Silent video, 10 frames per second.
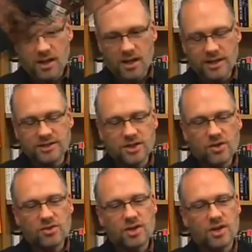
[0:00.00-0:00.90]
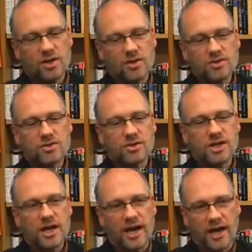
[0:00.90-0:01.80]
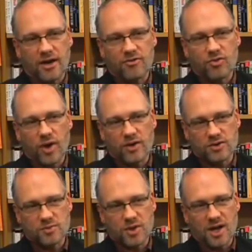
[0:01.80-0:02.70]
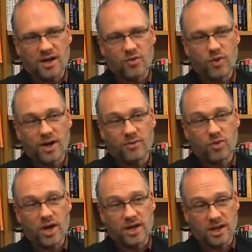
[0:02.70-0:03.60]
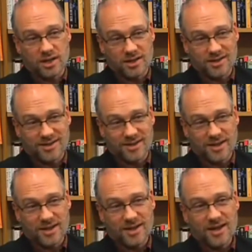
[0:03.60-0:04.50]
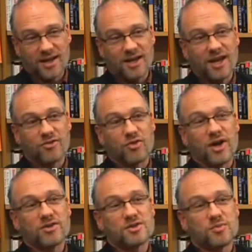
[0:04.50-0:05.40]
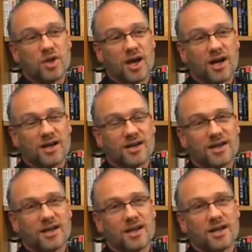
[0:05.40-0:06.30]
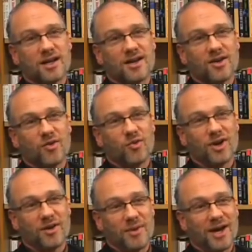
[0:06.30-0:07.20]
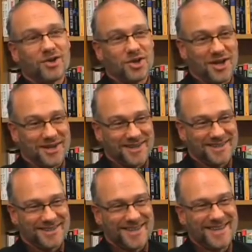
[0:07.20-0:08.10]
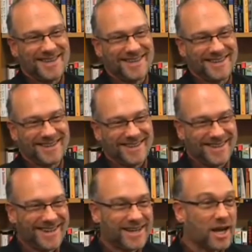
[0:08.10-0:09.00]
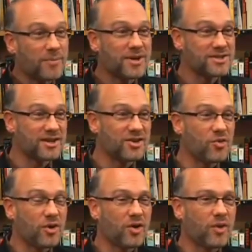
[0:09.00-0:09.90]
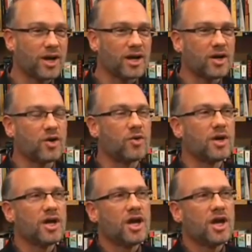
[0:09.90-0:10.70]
I don't usually have writer's block when I'm writing. I have writer's block when I'm outlining. Not because I don't know where I want to go,